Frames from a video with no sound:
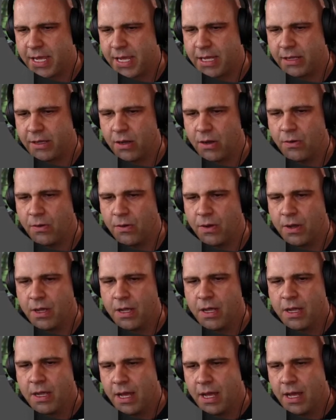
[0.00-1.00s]
it go
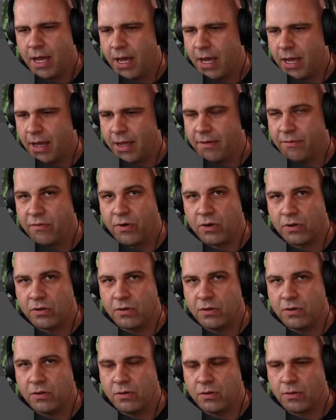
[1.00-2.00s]

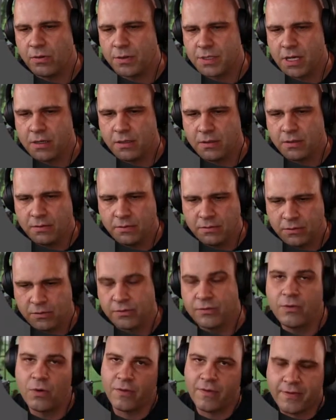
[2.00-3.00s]
vertical or horizontal or in
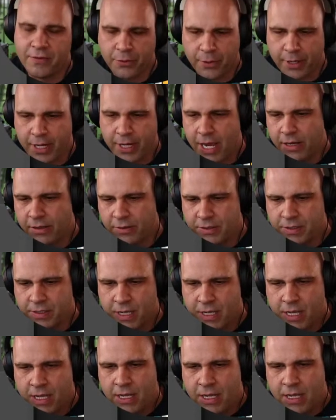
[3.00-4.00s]
45-degree angles.
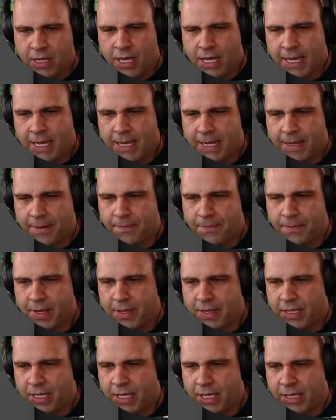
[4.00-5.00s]
And
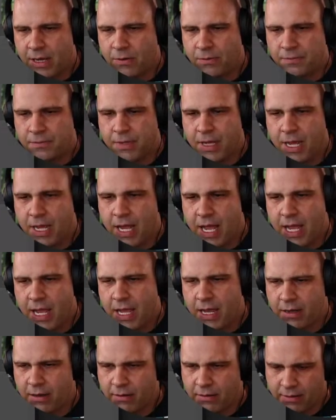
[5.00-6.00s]
then let go.
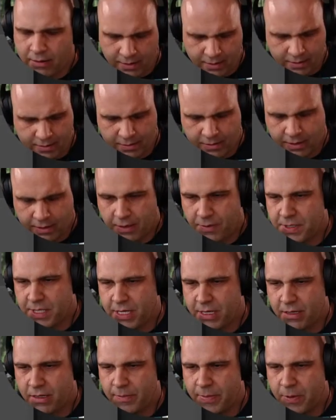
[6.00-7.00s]
And it was
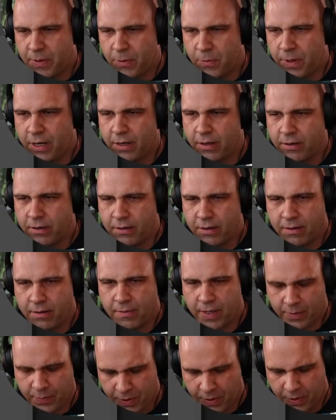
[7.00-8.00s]
getting a little bit weird.
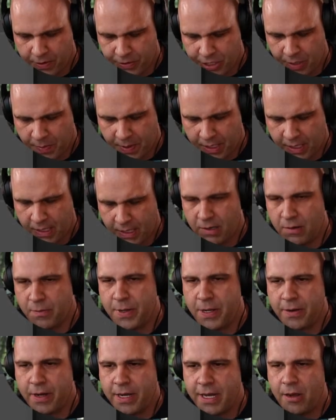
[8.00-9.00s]
My computer's jumping a little
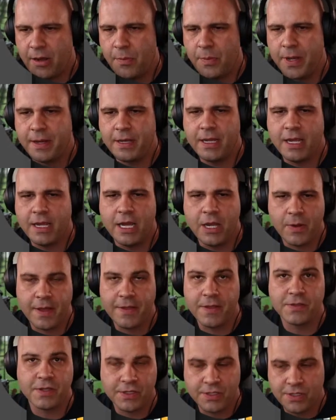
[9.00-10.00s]
bit right now. But anyway,
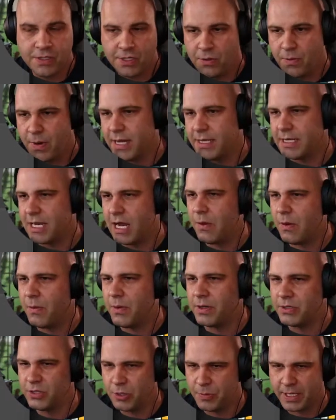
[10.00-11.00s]
those are the two ways that I
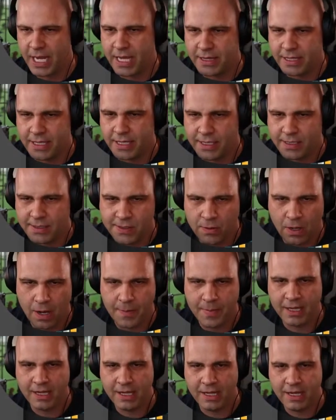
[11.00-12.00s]
would duplicate this. So I'm
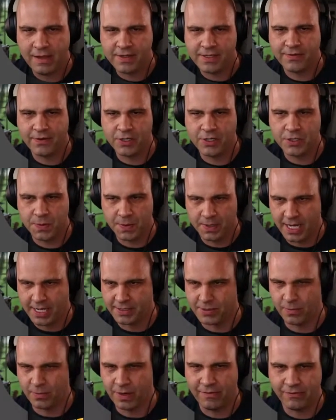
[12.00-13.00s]
going to leave this first one
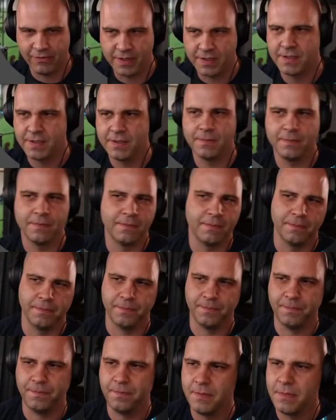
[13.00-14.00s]
as a reference.
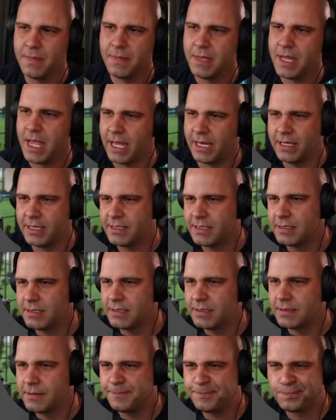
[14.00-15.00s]
And
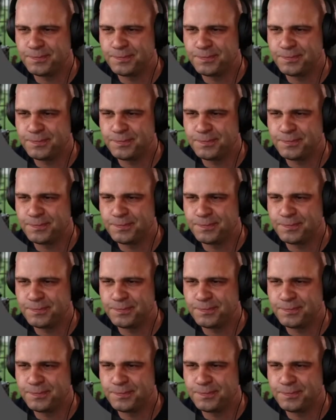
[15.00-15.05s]
let's